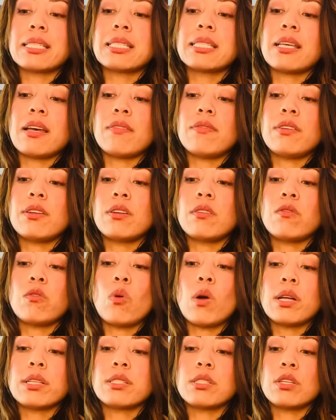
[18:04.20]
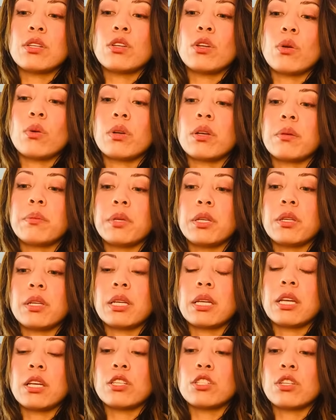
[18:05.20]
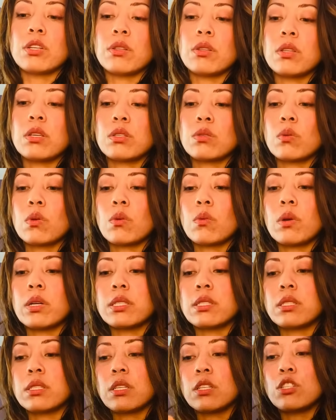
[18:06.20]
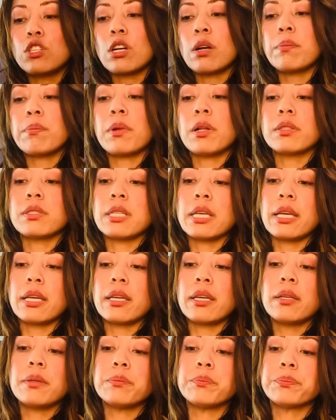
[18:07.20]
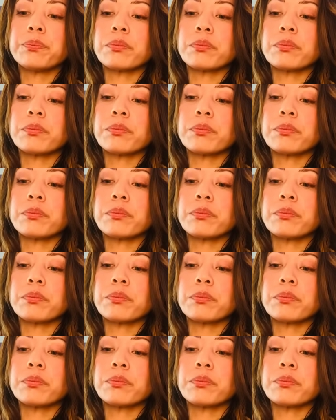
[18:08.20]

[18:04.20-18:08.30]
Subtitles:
Seven of Wands and no communication? This one wants to jump. I'll take it.